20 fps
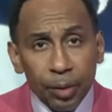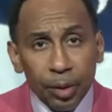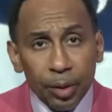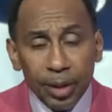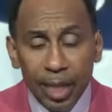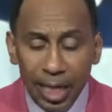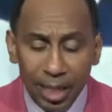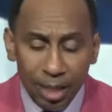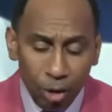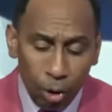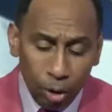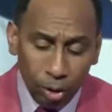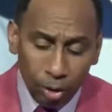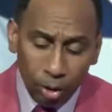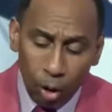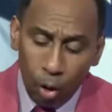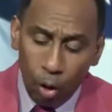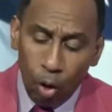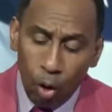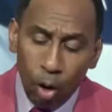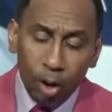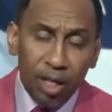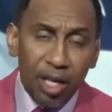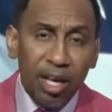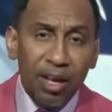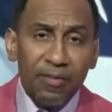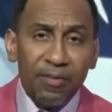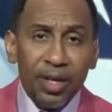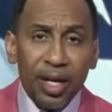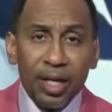They talked all
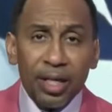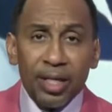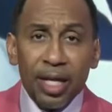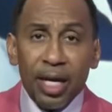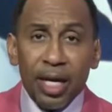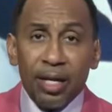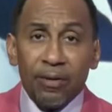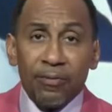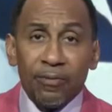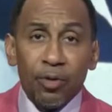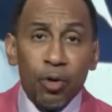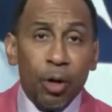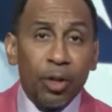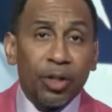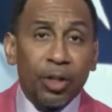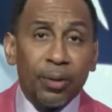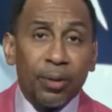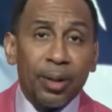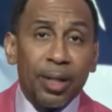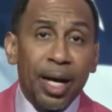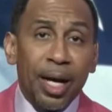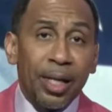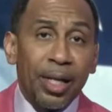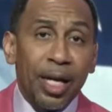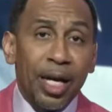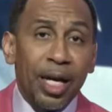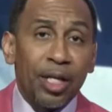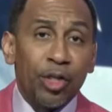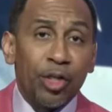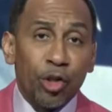evening that if North Carolina
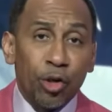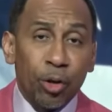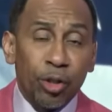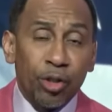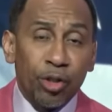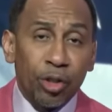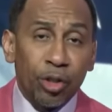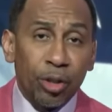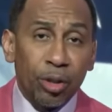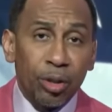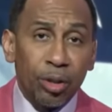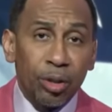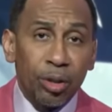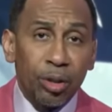and Georgia